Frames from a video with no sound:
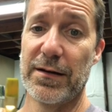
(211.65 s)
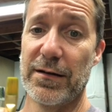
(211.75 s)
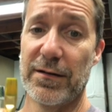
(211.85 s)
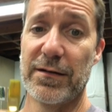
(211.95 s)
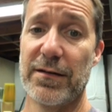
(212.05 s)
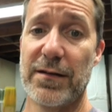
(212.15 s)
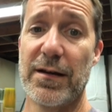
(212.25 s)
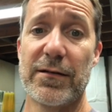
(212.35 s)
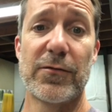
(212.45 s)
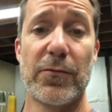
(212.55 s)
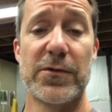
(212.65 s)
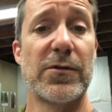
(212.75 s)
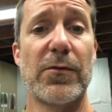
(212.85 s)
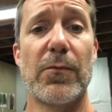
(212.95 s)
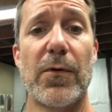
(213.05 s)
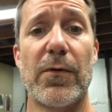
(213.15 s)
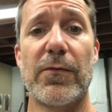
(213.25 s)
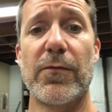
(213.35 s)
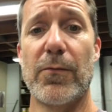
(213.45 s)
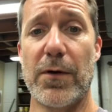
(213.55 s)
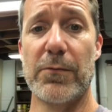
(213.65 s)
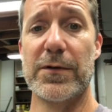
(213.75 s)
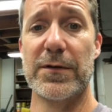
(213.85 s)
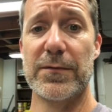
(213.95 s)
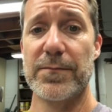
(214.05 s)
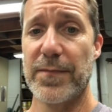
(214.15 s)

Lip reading: and the synthetic's what you want for what we do.